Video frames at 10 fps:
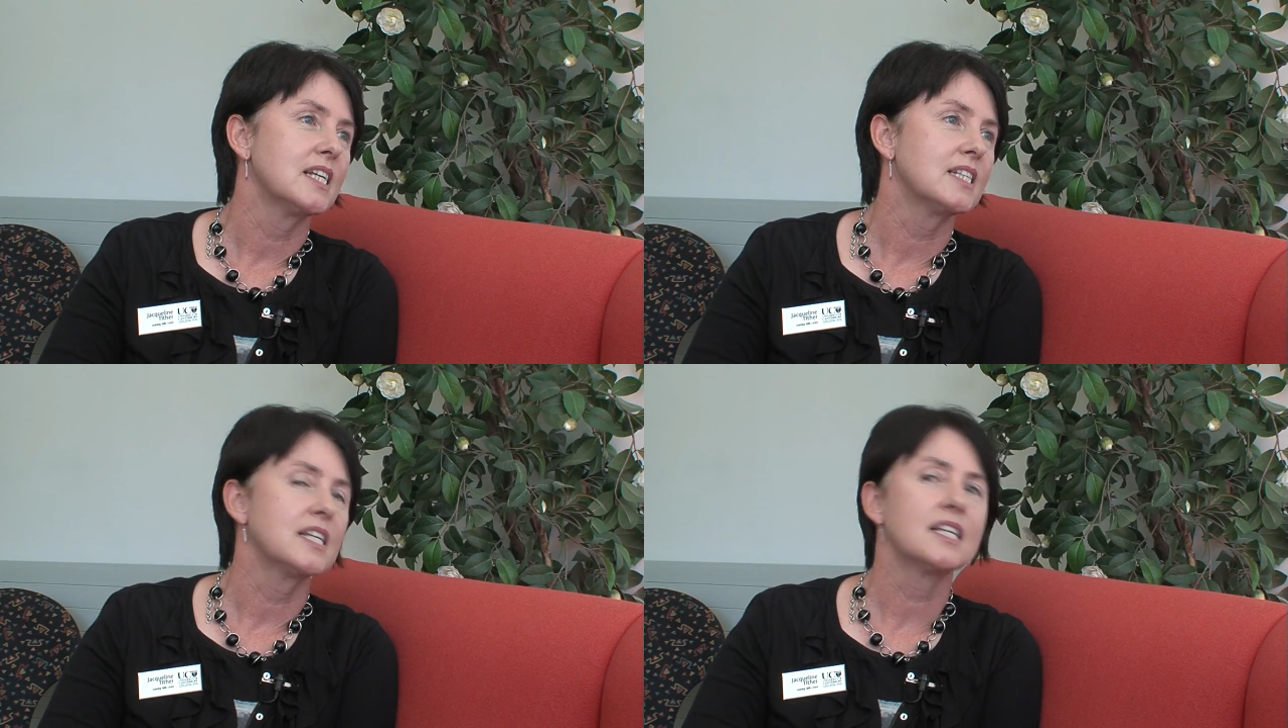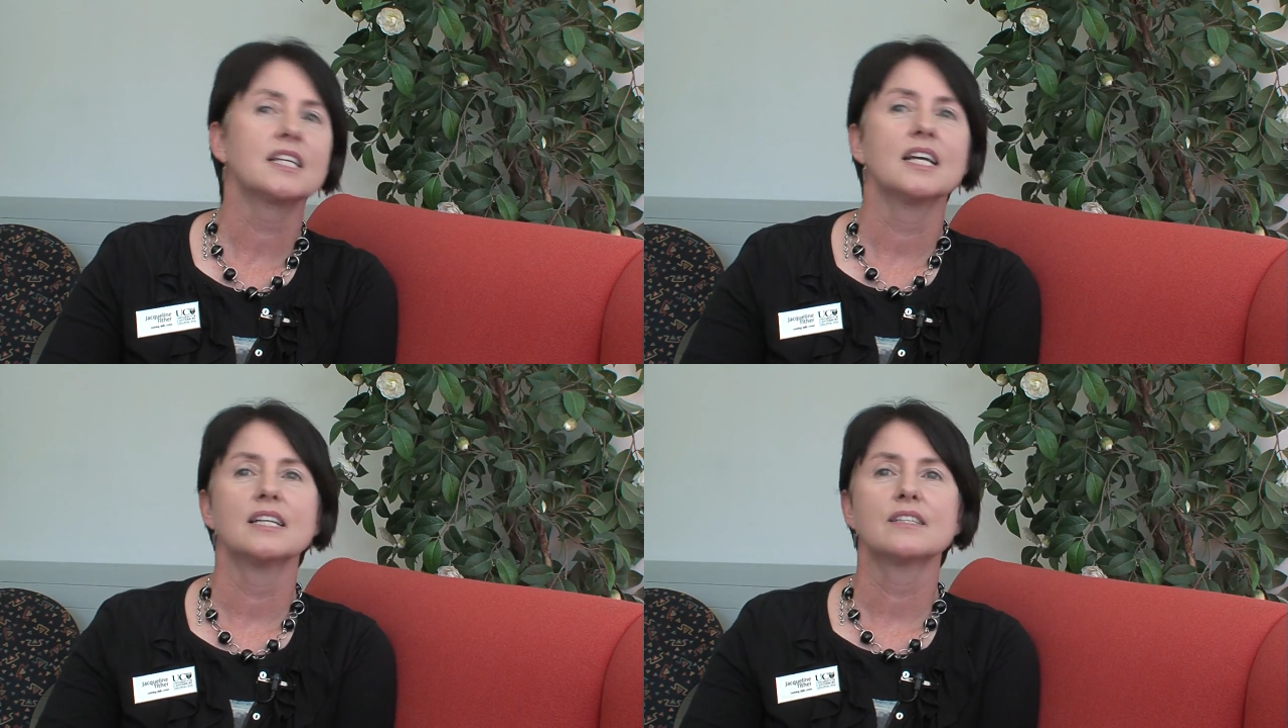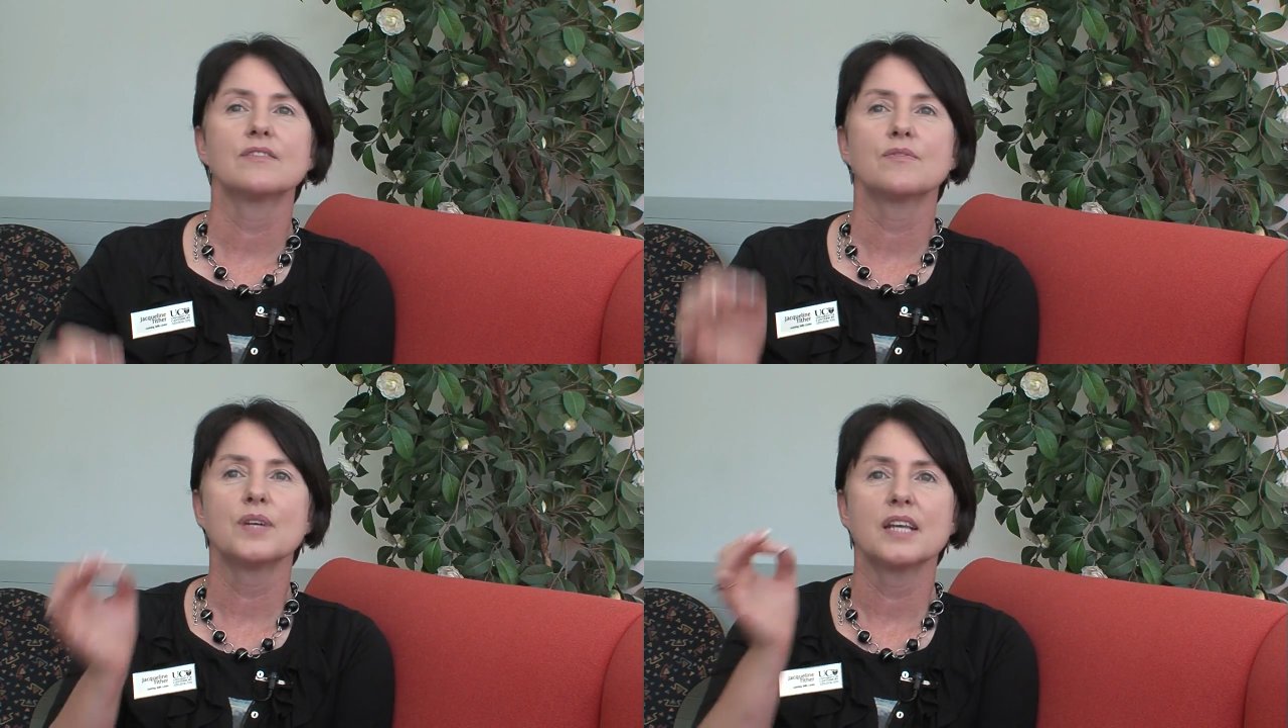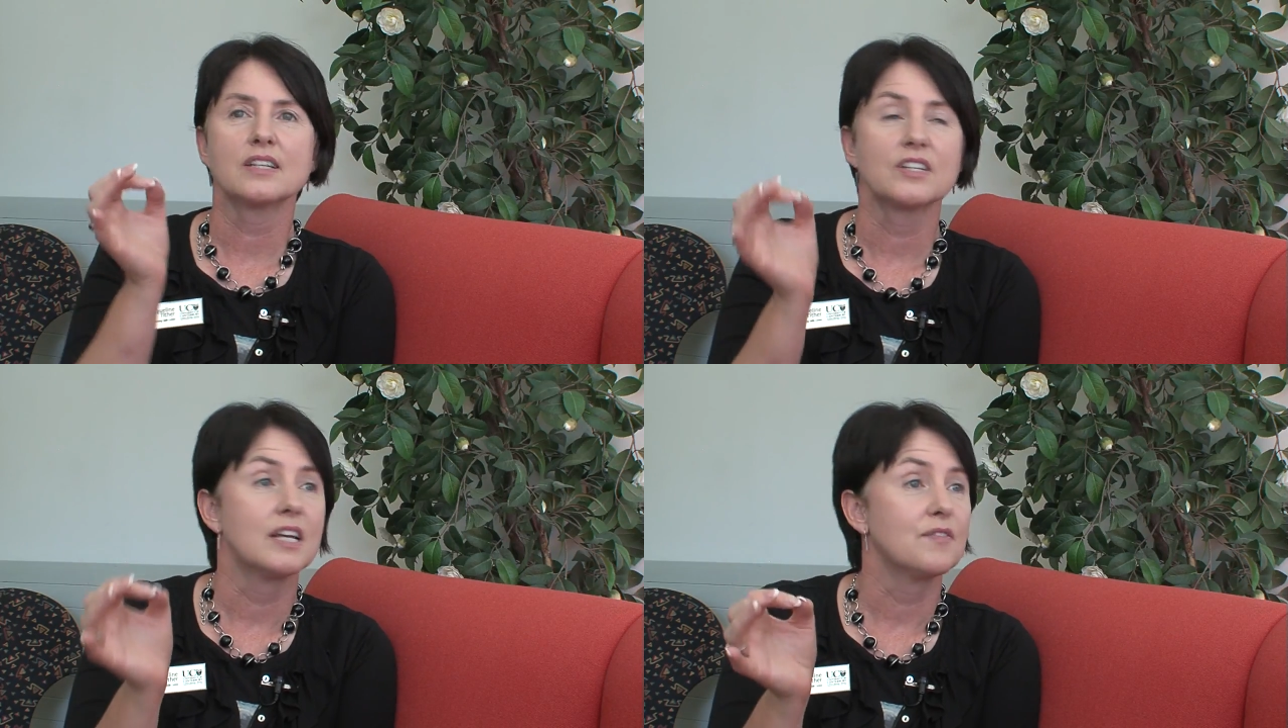it's then a case of we
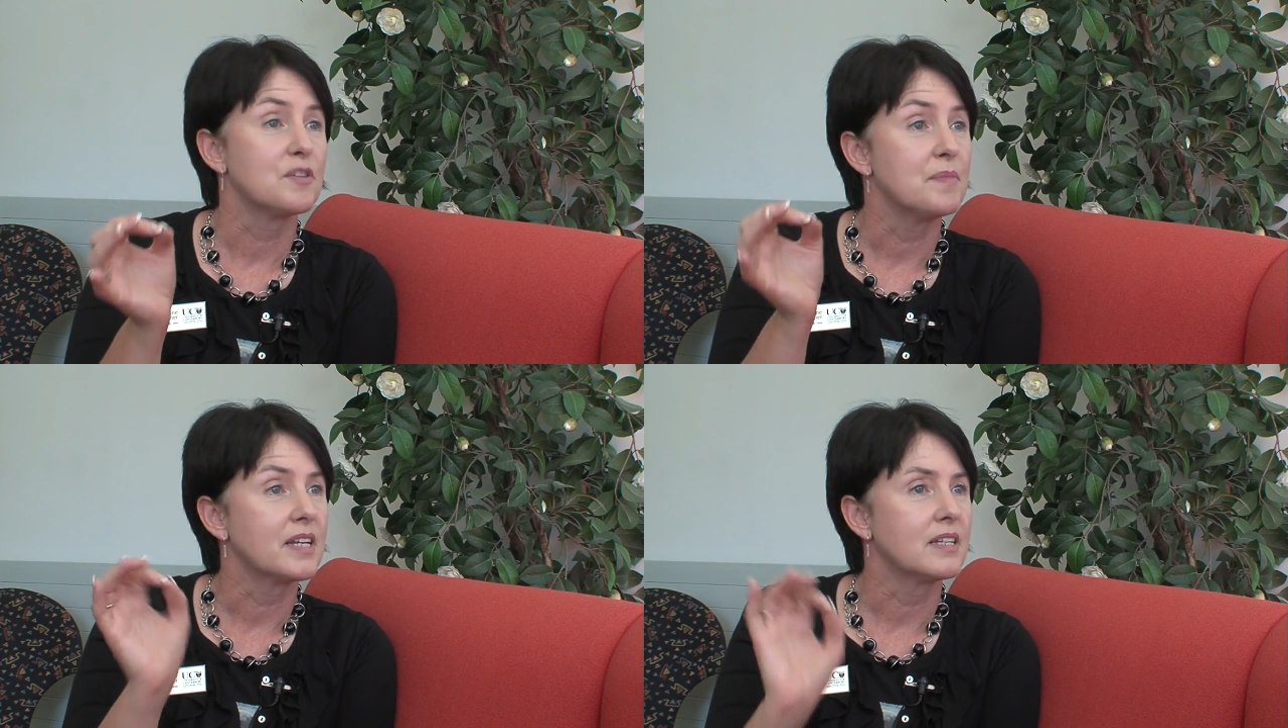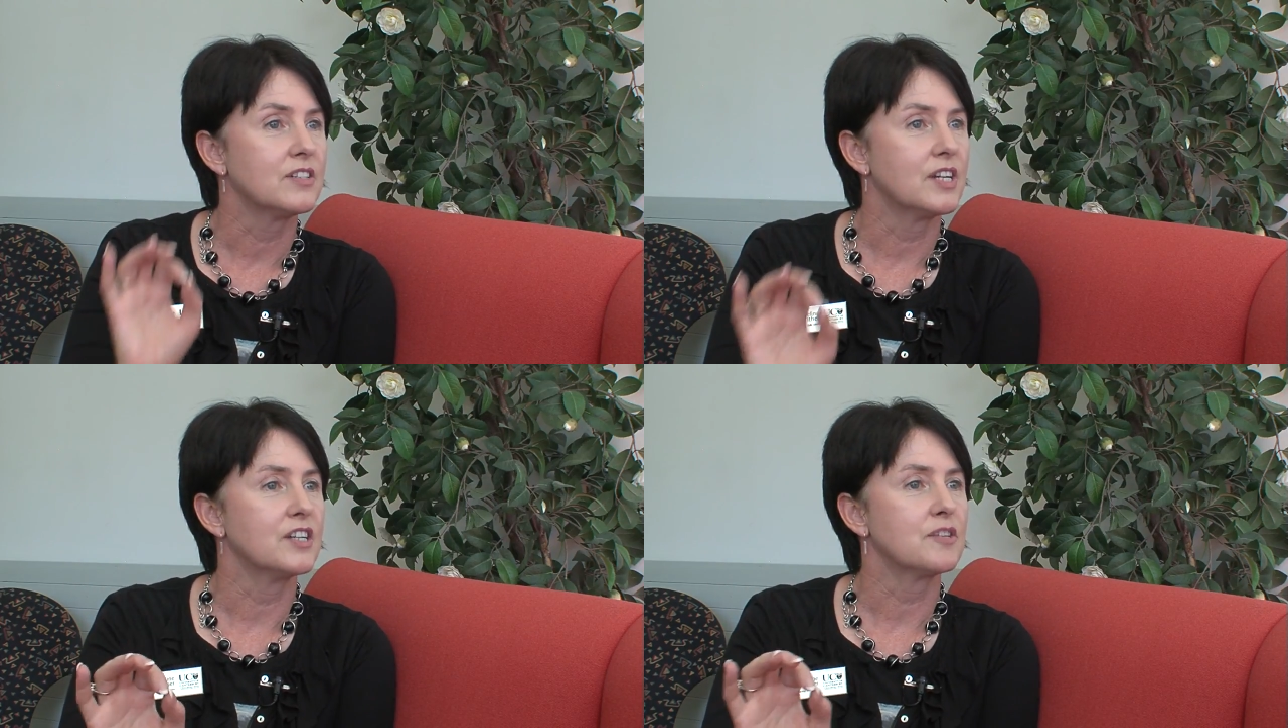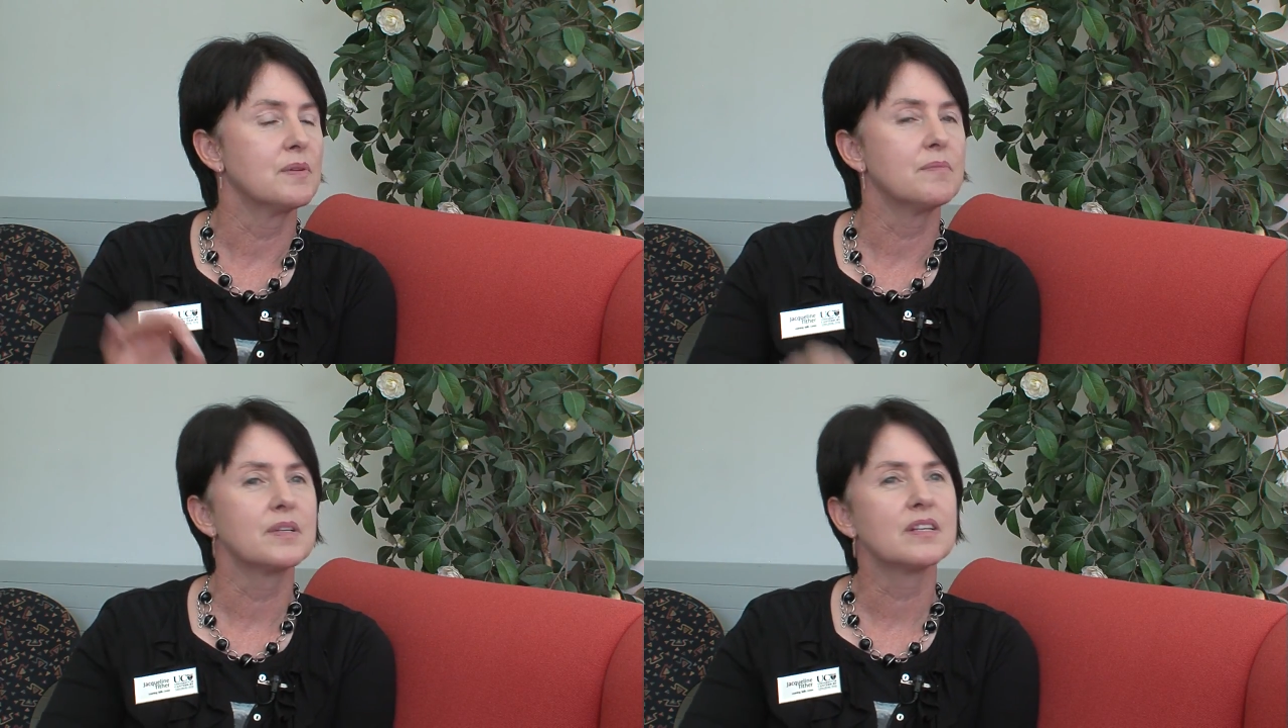actually have to make a judgment,